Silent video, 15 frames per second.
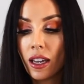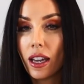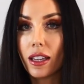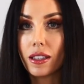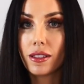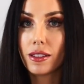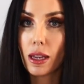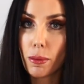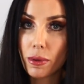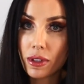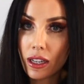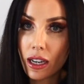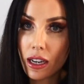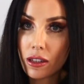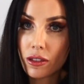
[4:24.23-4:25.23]
a
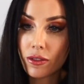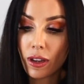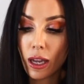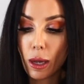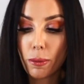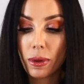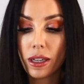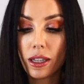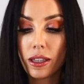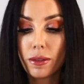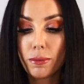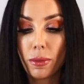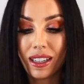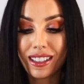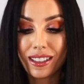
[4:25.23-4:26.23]
sabotage of happiness
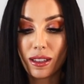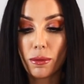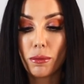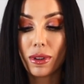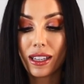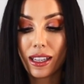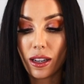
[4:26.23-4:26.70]
by somebody